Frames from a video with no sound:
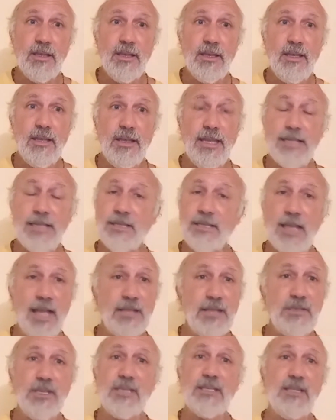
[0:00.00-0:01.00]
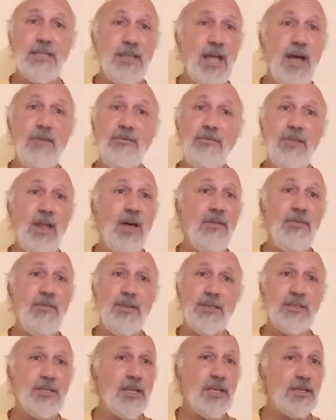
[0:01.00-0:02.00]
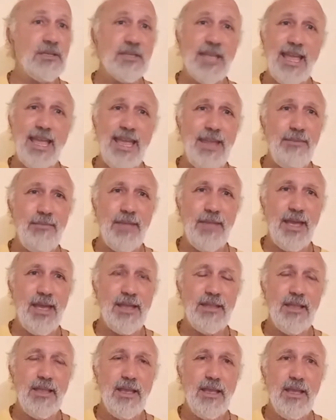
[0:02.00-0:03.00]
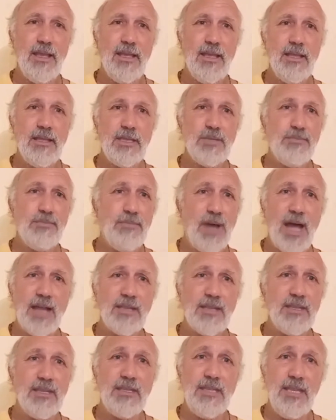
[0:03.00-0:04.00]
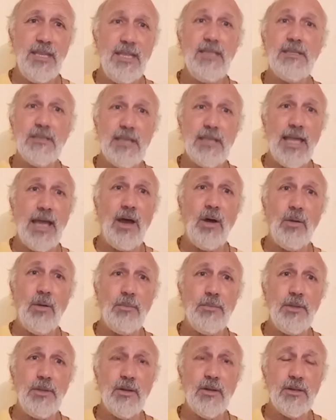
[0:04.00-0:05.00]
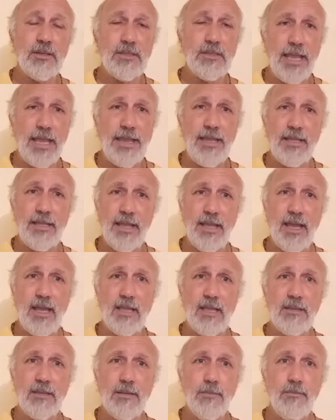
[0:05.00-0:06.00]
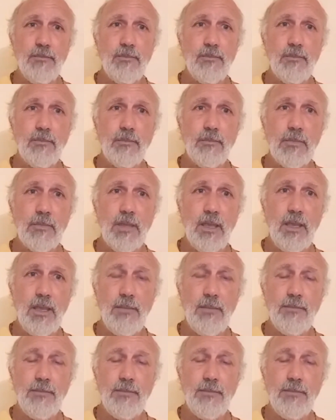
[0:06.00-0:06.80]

It's not just love. Love is the same, man. This bhakta needs to help, saying that. See?